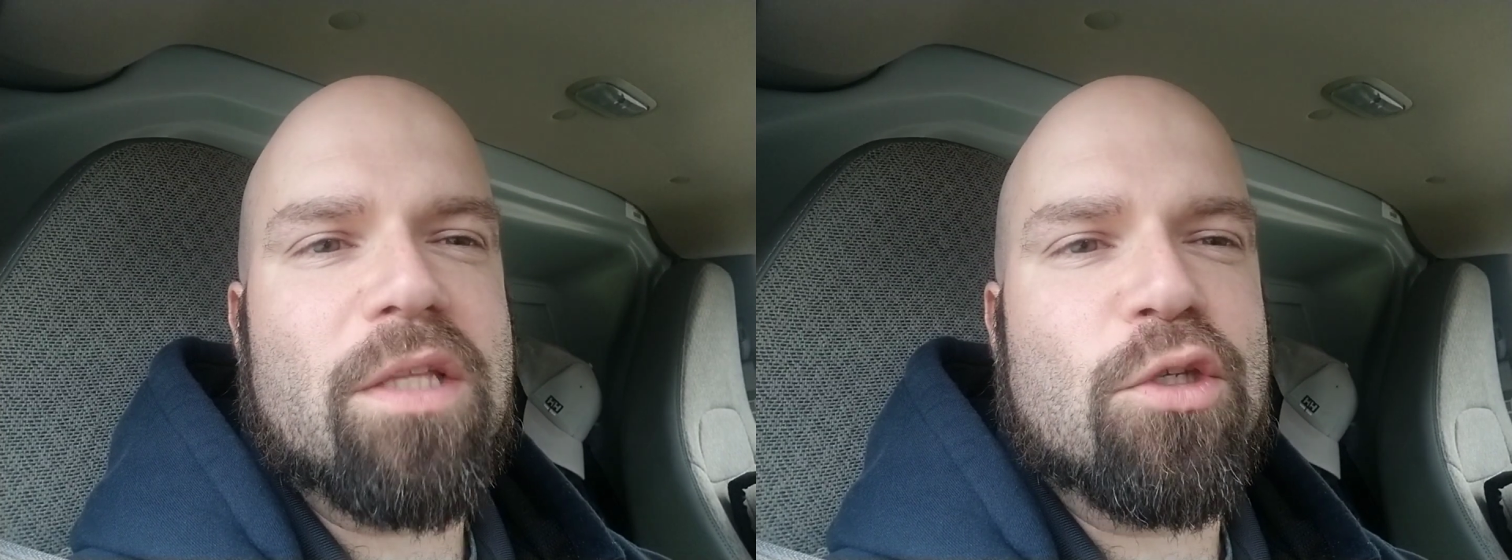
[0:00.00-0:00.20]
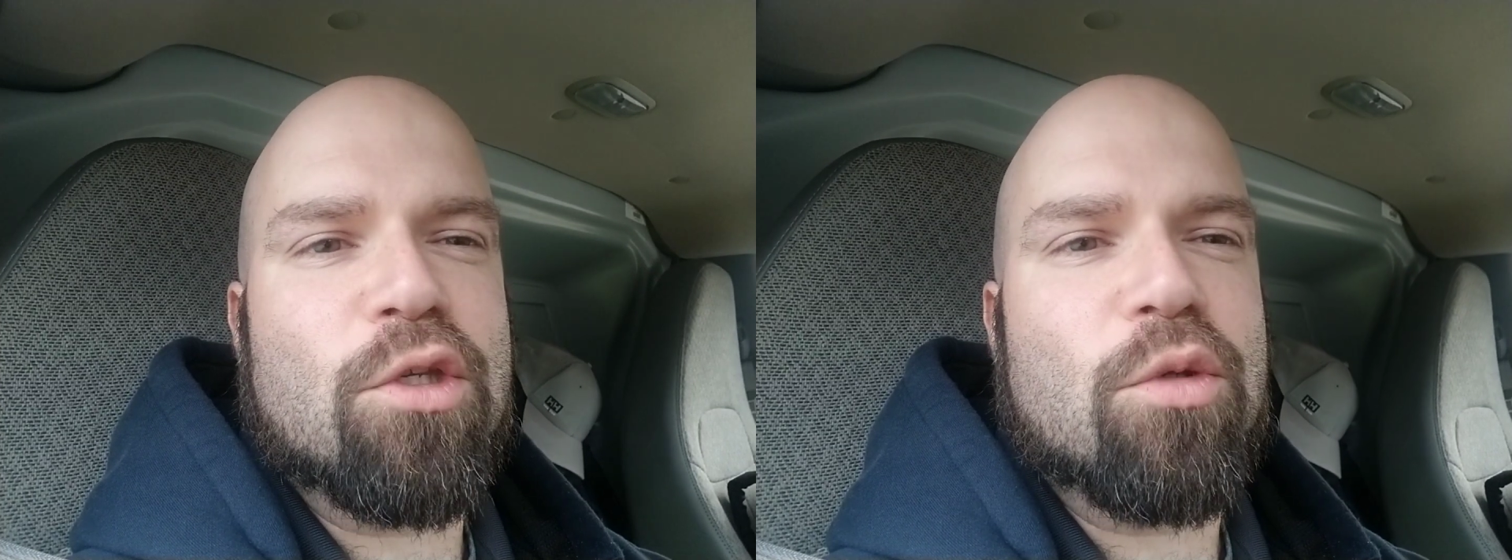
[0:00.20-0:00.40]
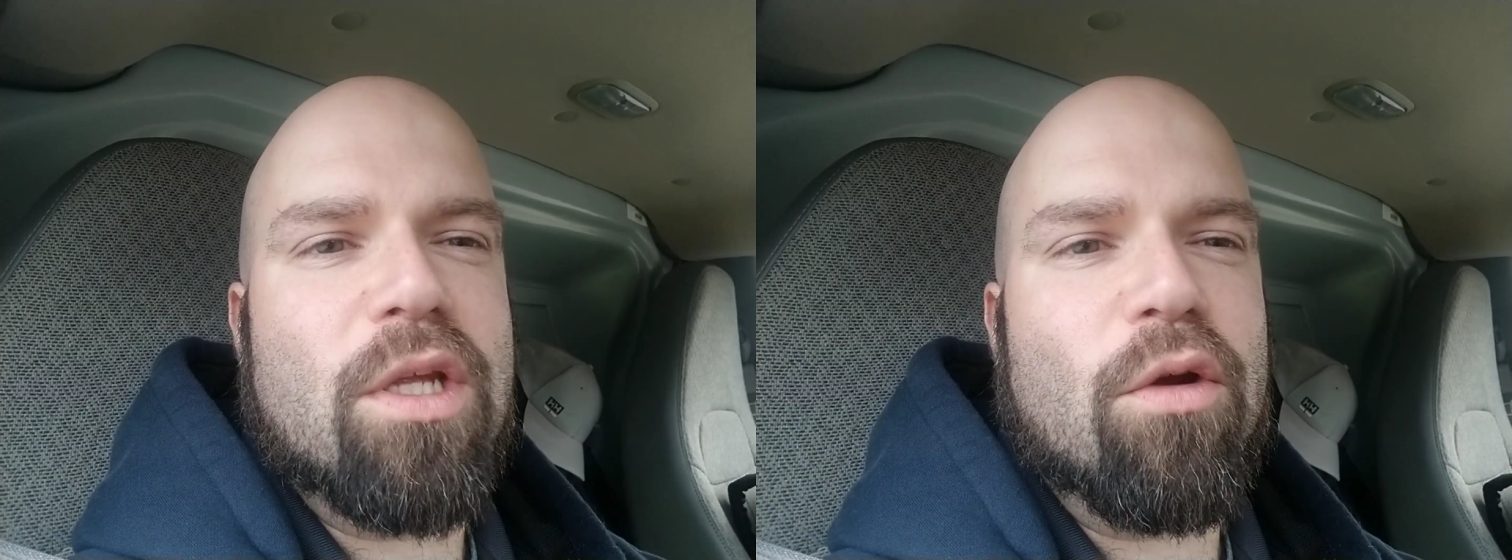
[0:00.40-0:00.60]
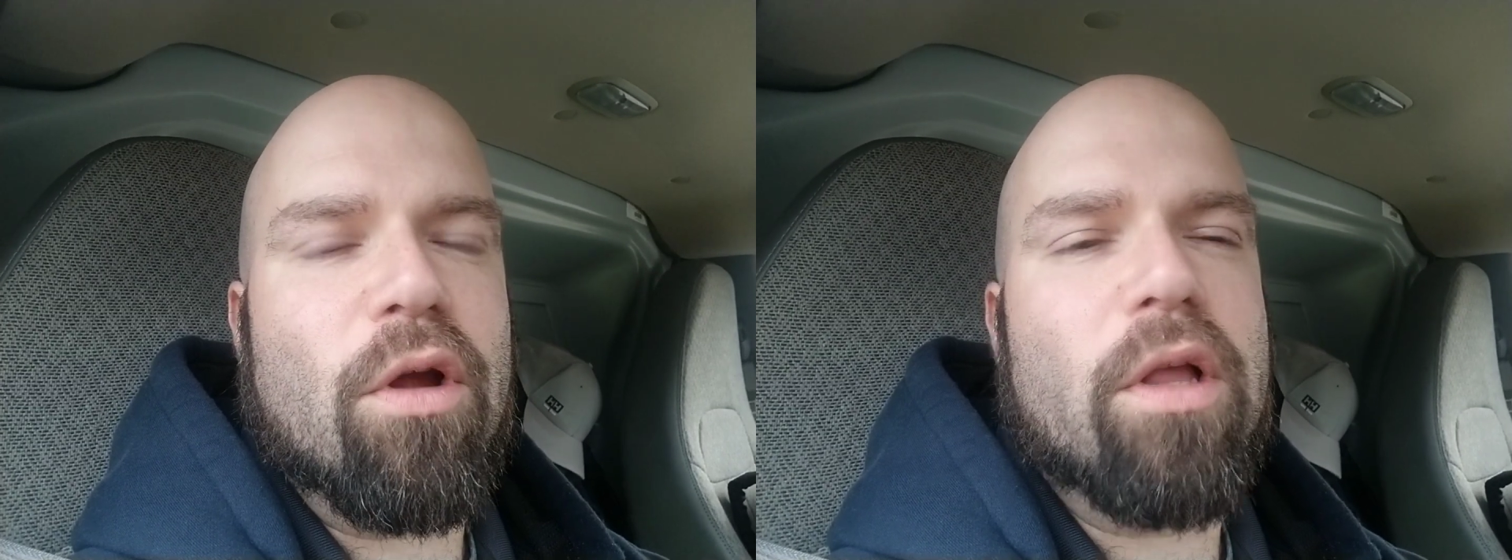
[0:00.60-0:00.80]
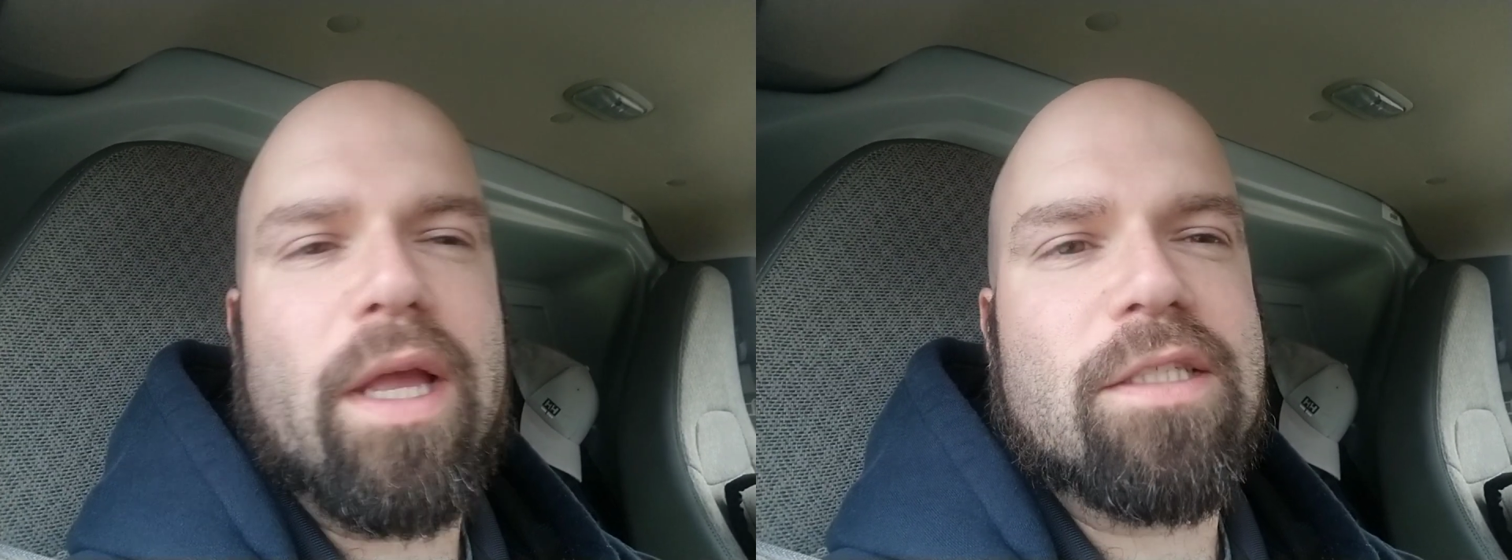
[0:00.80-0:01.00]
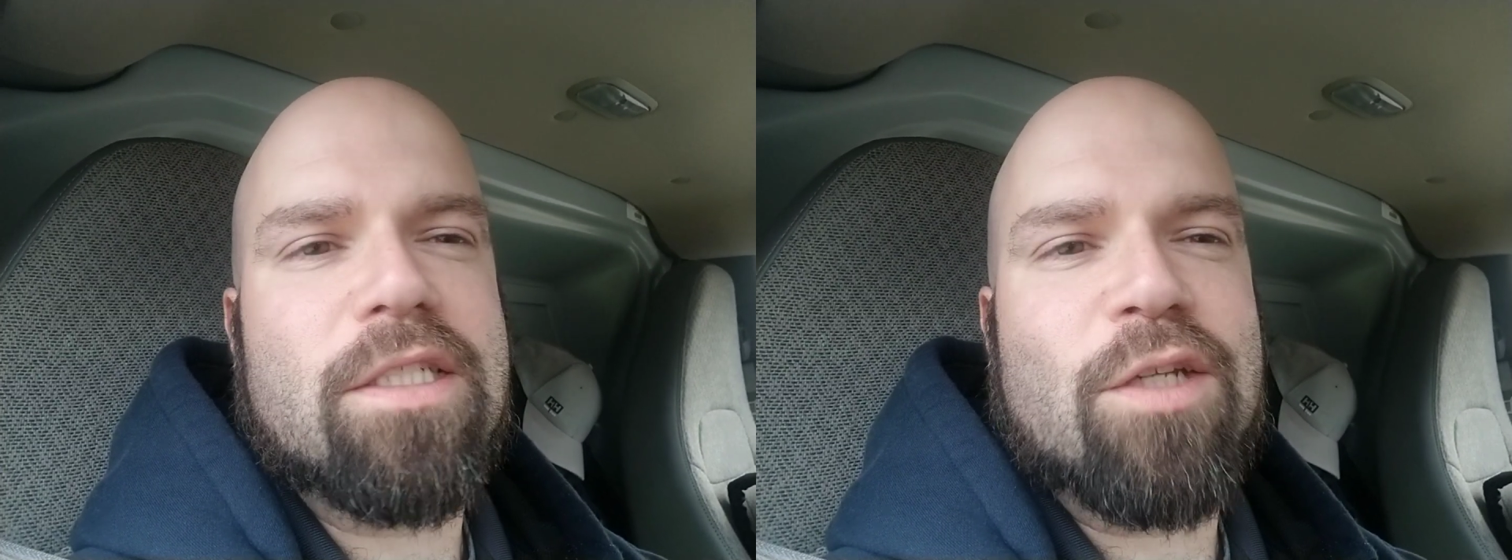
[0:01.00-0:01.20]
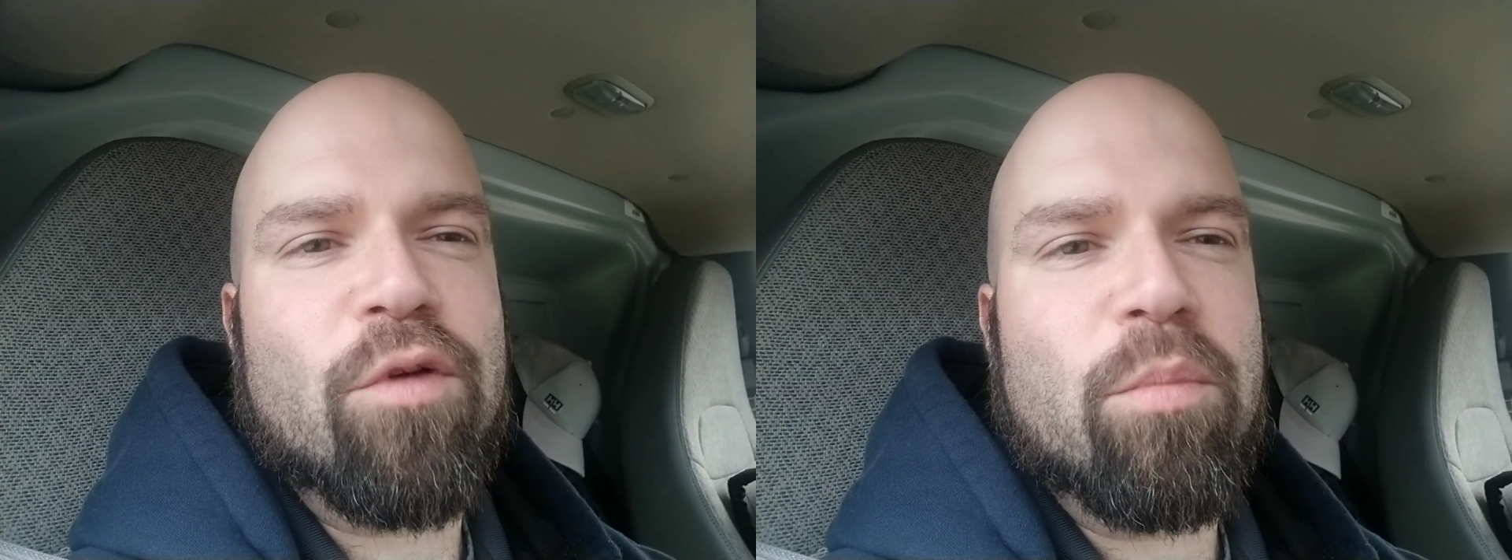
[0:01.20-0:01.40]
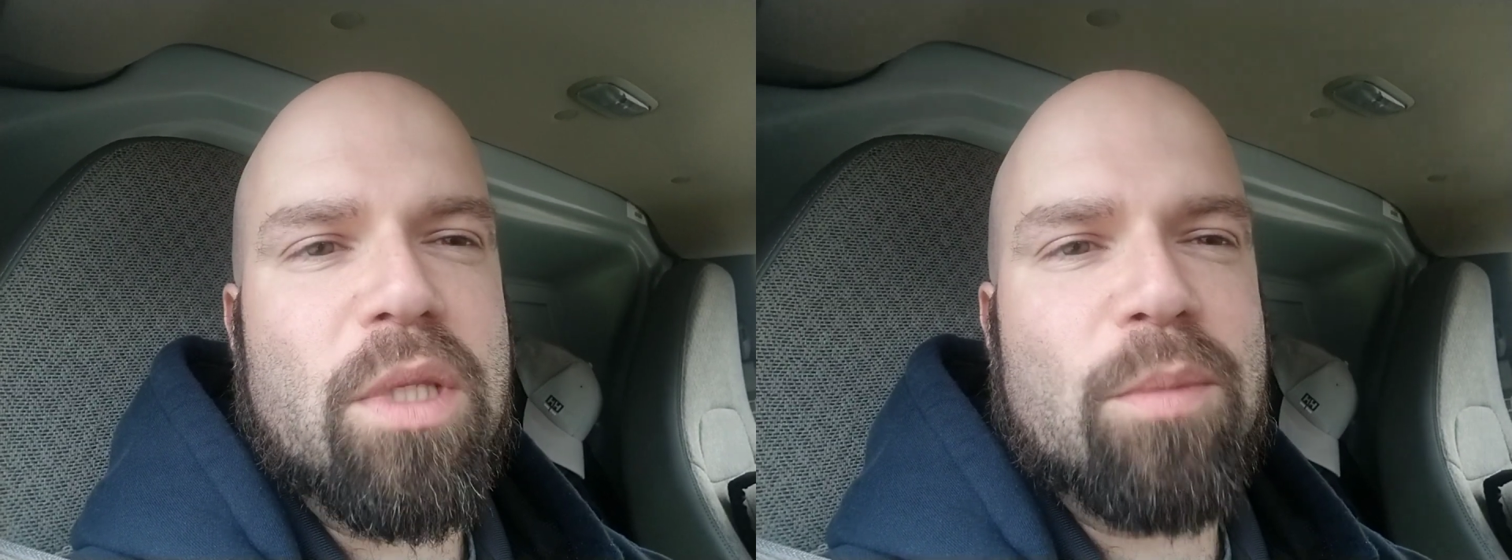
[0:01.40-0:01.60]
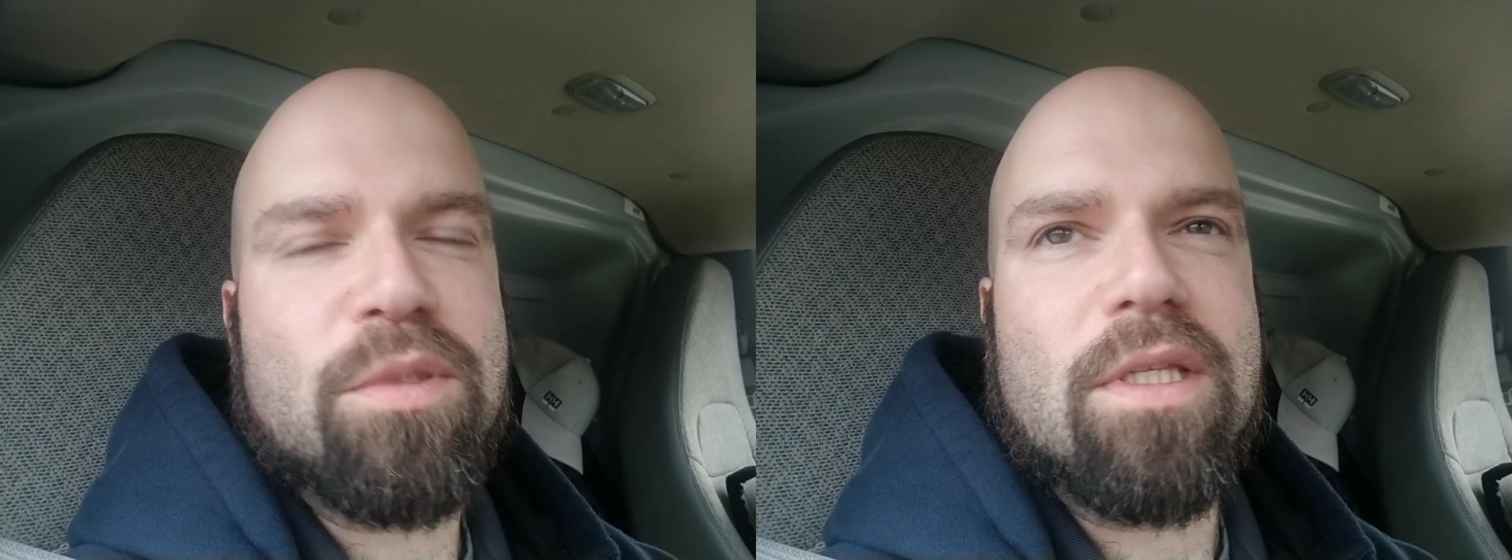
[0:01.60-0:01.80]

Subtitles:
So you'd hear all kinds of different beeps